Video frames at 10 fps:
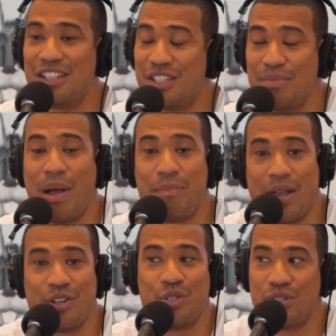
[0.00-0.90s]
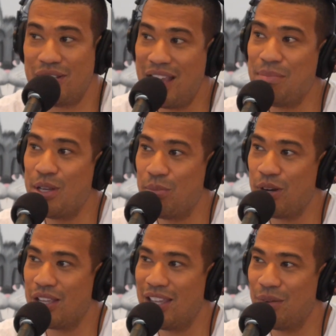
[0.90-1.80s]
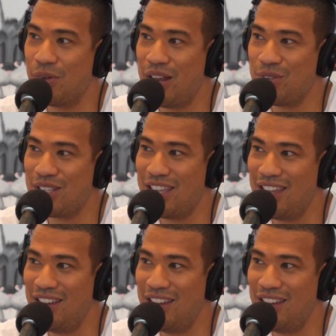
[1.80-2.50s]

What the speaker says: My parents used to take me to Burger King when I was a